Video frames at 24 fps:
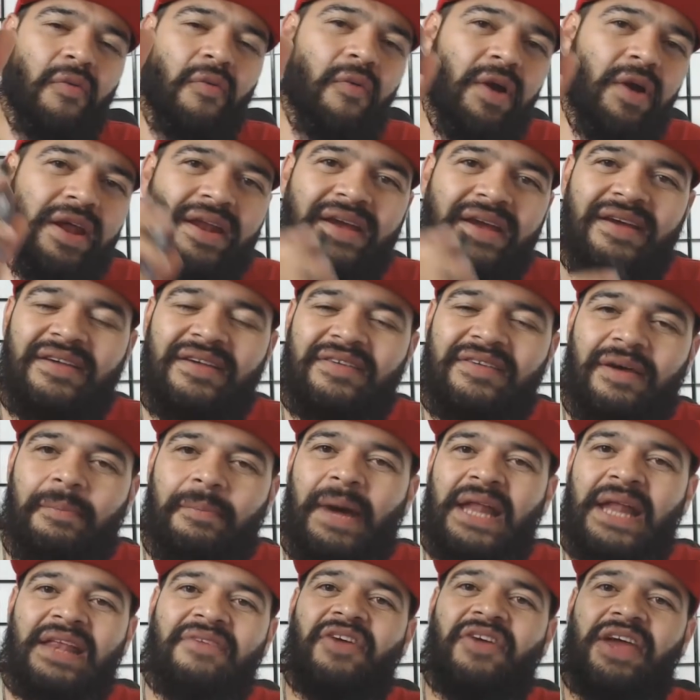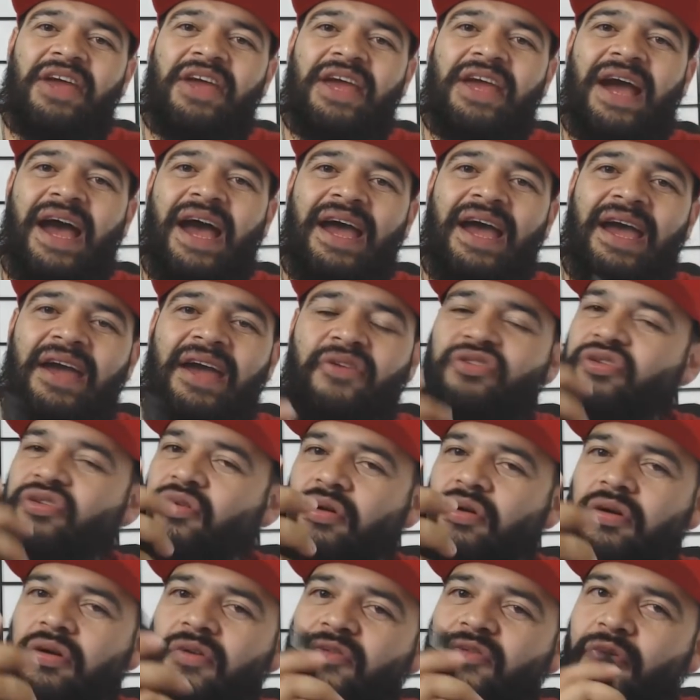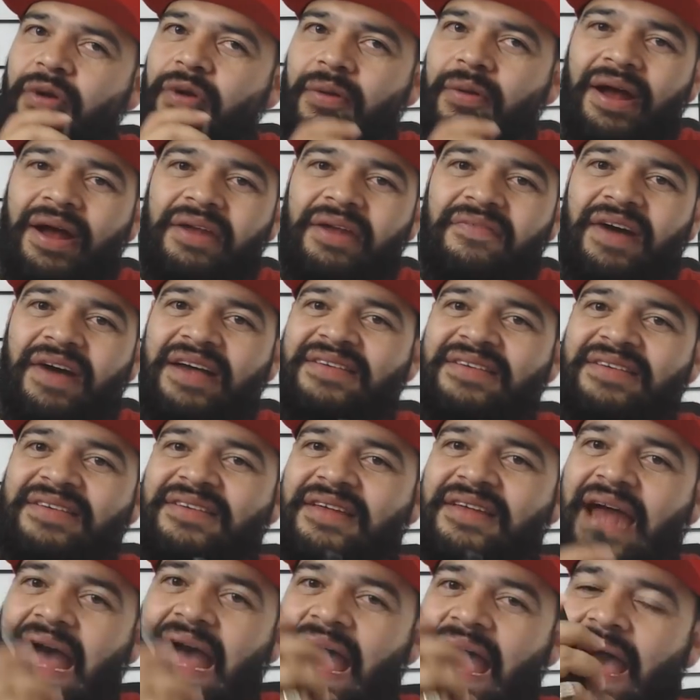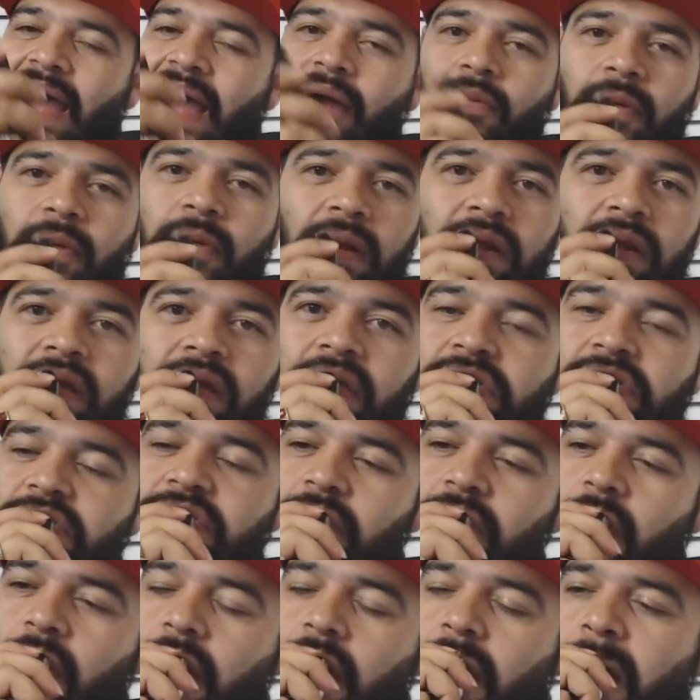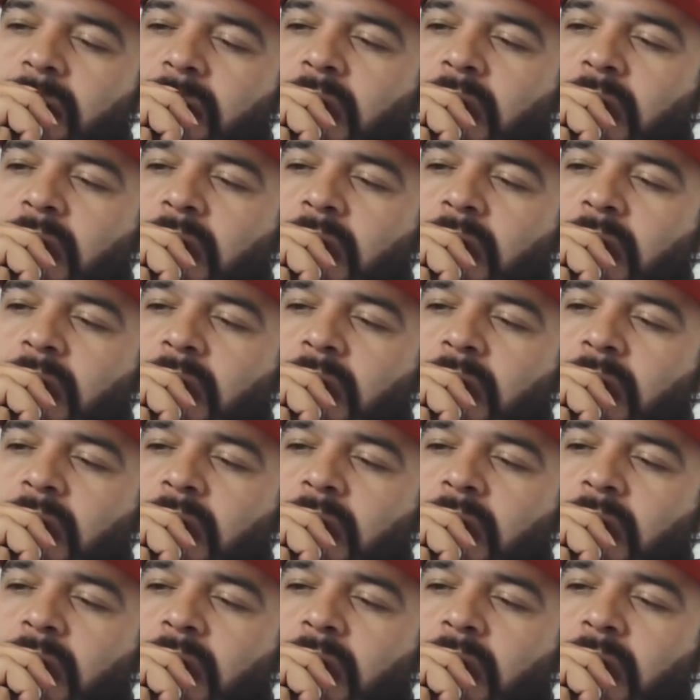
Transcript: what it is about the VIA 240-watt device that I really enjoy. All right,